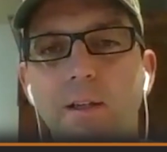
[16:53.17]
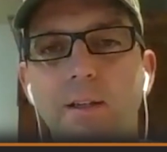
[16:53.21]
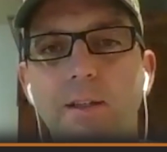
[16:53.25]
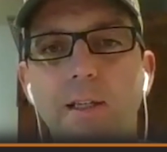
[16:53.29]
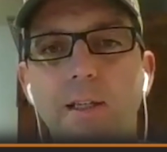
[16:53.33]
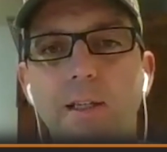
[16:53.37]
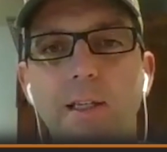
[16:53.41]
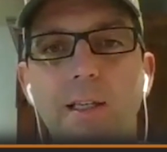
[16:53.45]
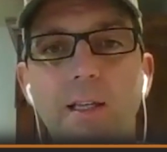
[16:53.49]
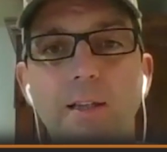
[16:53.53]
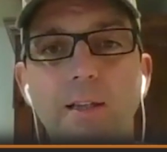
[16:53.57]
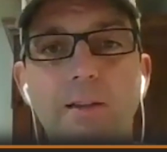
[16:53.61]

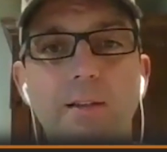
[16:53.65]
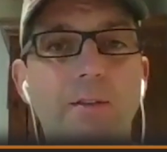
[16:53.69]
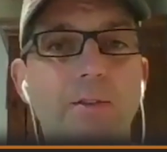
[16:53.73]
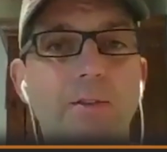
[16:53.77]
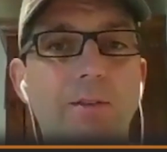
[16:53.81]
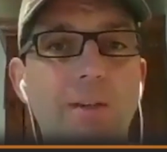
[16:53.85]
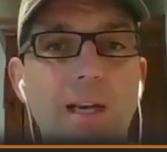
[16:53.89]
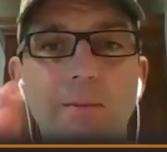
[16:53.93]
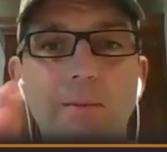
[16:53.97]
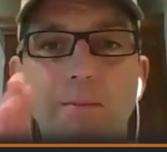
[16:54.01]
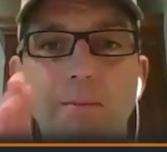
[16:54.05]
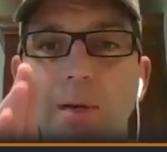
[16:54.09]
Did he get the
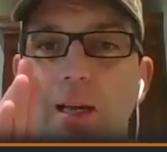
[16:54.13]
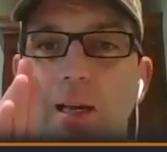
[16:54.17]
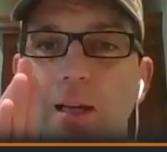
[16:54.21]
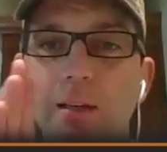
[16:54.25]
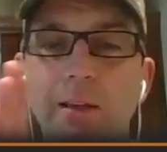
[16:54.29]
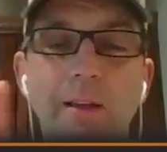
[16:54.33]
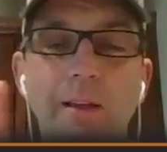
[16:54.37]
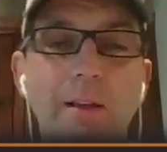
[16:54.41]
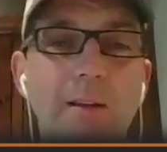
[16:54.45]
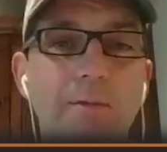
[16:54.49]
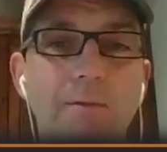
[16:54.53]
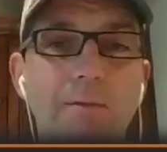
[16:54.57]
site
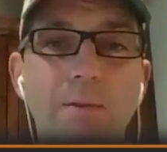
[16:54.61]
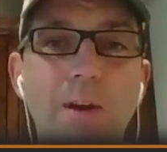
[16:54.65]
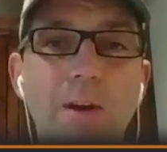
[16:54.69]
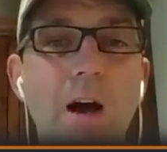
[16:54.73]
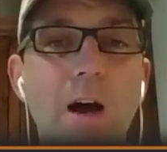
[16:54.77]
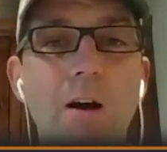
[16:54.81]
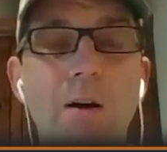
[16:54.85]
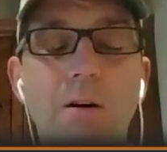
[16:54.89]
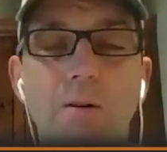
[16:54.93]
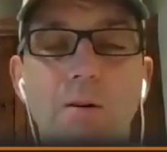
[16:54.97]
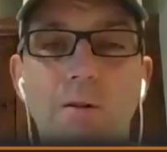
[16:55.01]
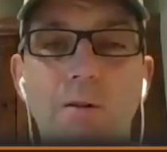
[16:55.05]
back?
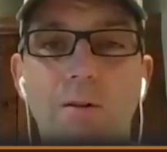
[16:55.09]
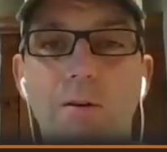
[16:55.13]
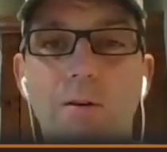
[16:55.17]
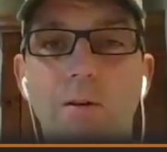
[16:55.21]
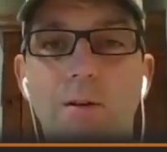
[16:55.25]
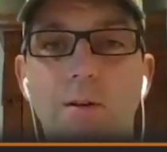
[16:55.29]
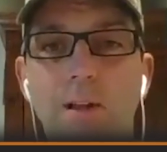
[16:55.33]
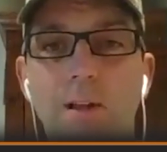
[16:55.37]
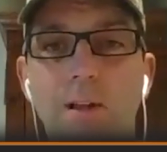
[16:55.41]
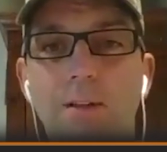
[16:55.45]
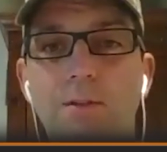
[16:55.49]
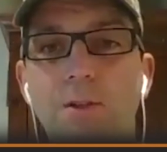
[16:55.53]
No,
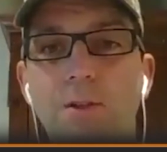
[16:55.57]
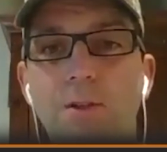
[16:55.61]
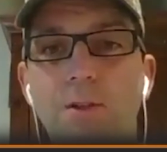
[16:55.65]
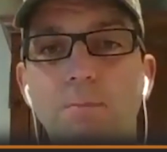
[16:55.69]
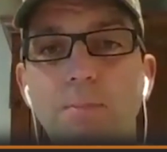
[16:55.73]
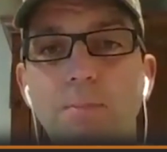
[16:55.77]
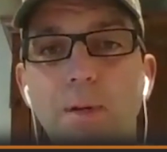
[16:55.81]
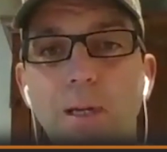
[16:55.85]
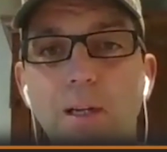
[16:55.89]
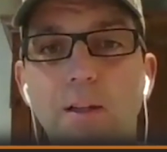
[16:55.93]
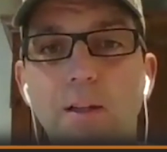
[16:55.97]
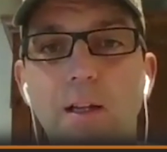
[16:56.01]
it's still
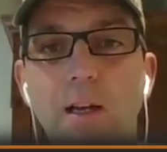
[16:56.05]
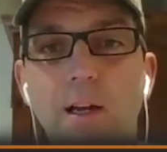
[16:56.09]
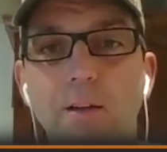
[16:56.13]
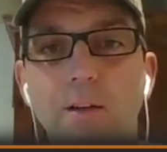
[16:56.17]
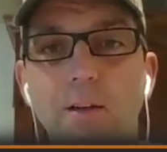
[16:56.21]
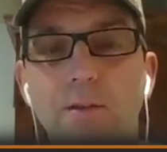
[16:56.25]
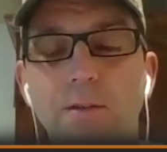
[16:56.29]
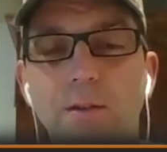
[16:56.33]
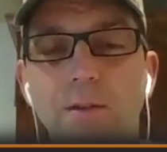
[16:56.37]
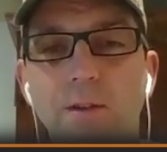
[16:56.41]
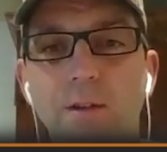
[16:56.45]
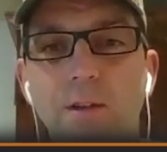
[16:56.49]

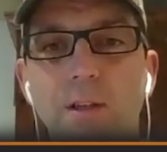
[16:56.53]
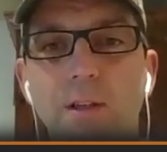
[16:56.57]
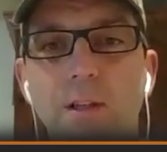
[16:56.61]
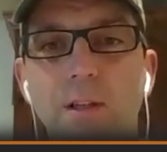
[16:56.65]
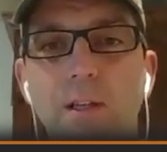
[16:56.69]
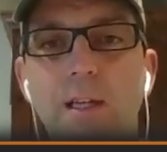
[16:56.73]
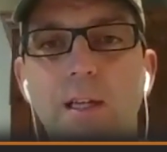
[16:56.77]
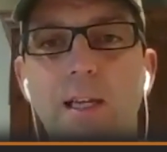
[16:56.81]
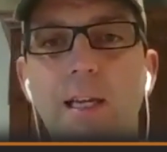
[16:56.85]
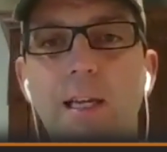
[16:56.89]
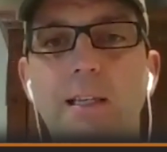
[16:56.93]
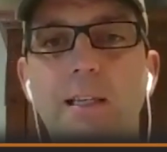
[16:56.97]
penalized.
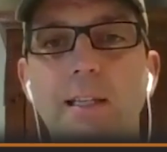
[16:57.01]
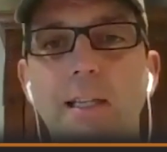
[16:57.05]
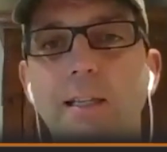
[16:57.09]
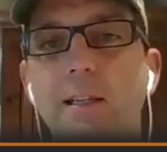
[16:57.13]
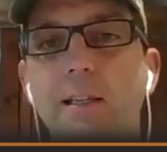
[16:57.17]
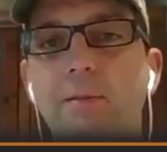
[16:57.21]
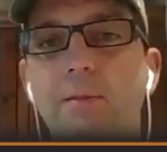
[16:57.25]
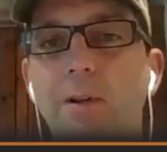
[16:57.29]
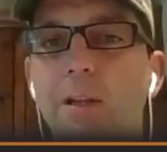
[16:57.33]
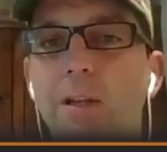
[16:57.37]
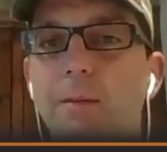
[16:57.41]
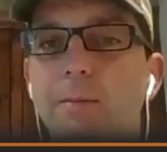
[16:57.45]
He did,
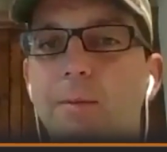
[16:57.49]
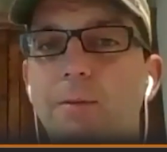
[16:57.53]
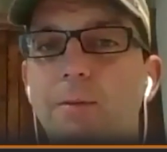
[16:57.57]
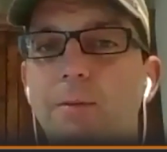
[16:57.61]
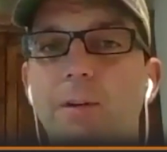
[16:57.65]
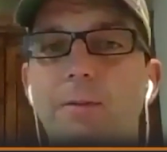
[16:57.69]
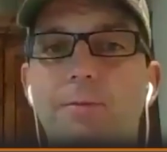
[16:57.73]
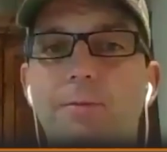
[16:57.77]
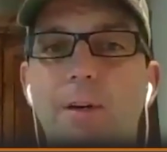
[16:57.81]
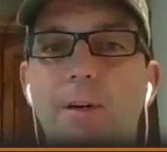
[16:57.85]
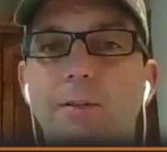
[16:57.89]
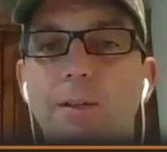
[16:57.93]
well, let me
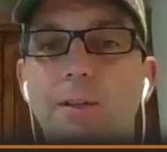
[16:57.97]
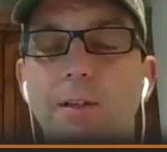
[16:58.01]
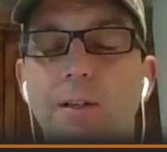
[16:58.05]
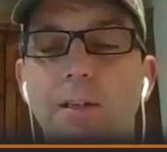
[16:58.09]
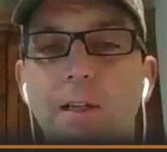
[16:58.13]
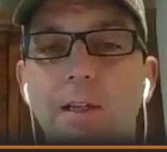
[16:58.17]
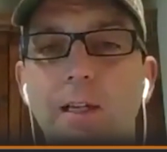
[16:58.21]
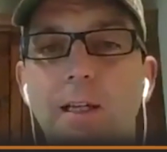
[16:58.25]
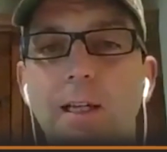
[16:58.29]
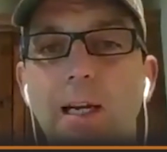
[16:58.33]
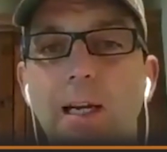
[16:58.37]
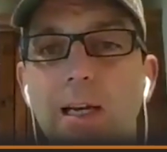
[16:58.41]
rephrase it.
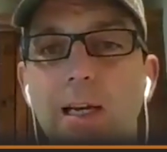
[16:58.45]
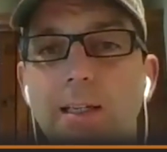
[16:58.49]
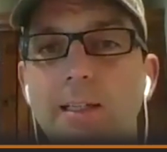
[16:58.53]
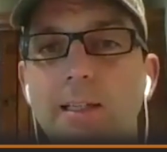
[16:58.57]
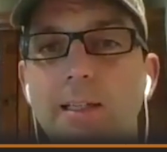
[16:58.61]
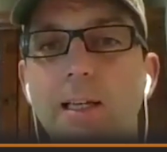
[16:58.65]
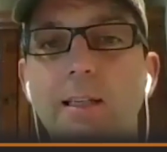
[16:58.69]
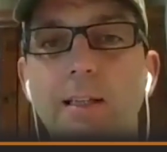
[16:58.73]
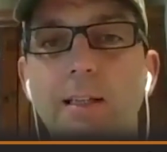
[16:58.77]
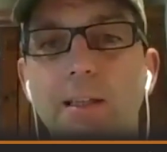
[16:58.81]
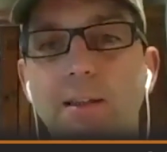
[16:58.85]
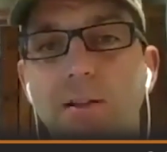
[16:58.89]
He
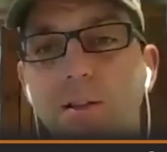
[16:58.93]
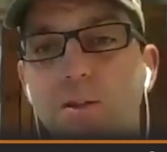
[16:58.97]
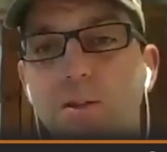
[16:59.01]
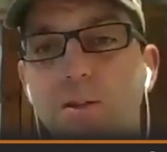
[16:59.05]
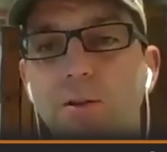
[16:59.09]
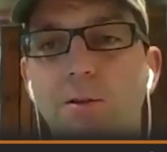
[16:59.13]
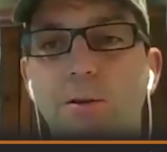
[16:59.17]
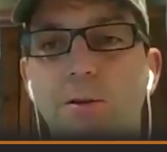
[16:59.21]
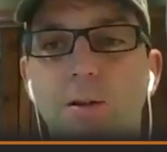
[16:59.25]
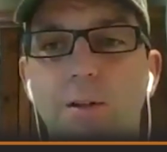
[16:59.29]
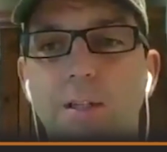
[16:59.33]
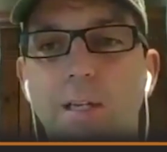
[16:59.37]
did get the
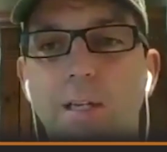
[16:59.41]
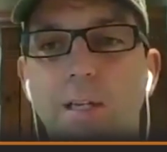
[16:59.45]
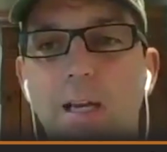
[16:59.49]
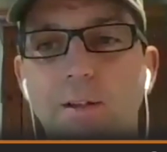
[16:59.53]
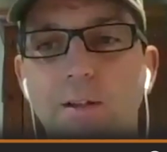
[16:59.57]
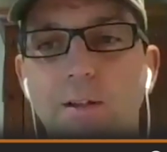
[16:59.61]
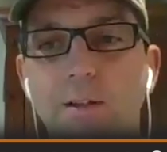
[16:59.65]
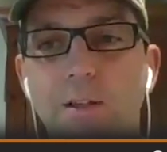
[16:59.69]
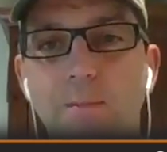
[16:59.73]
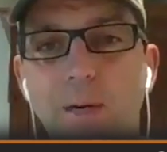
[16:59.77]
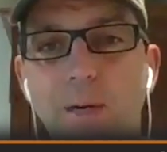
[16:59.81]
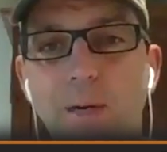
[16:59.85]
Google
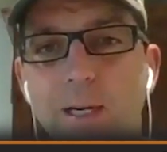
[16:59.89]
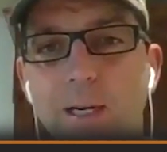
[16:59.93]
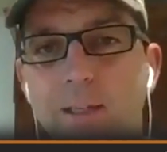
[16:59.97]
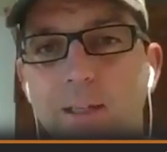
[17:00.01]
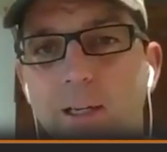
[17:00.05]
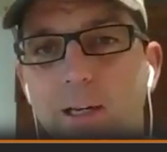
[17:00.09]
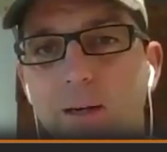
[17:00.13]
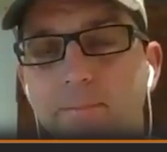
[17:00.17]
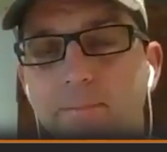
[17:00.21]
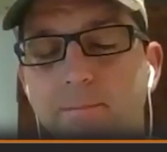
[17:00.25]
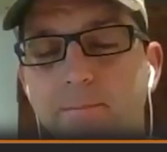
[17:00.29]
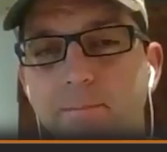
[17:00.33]
account to go back
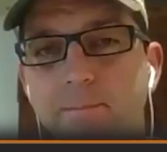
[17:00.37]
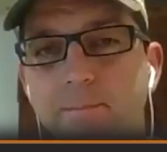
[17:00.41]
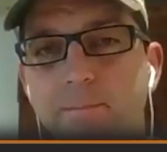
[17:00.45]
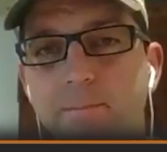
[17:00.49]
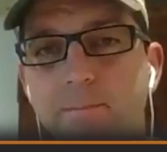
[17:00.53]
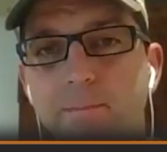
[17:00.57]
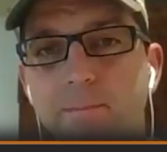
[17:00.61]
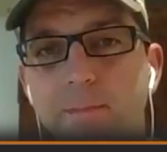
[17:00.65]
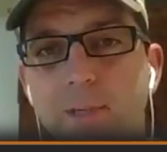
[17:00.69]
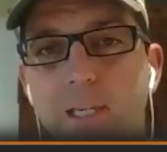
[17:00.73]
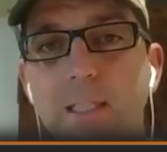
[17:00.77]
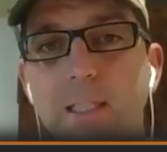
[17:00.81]
up.
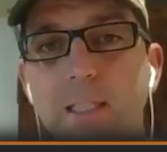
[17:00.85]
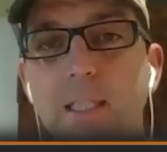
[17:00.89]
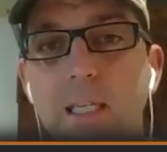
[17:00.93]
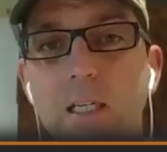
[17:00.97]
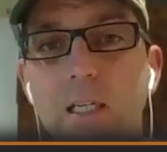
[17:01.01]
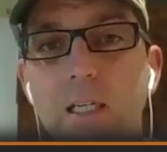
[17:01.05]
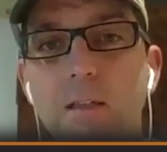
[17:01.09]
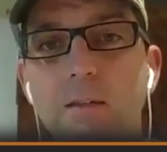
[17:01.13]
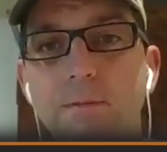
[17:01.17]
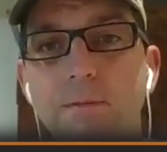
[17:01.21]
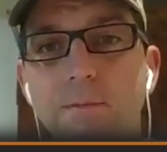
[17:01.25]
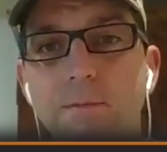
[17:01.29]
He
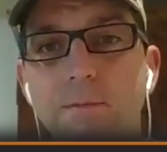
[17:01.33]
did.